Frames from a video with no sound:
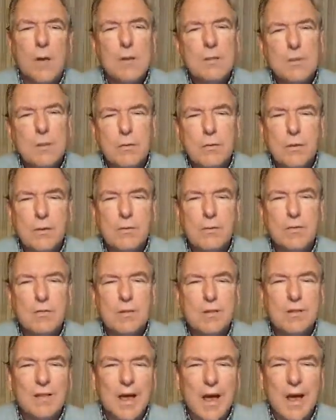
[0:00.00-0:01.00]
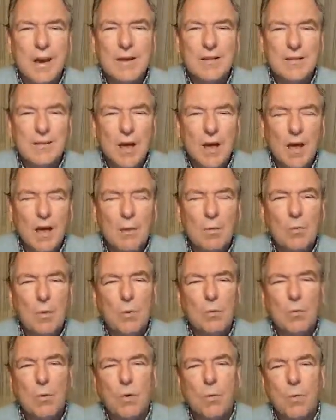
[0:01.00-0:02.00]
so that there's a lot of time
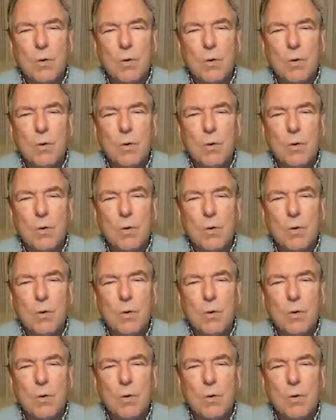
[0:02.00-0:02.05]
when we're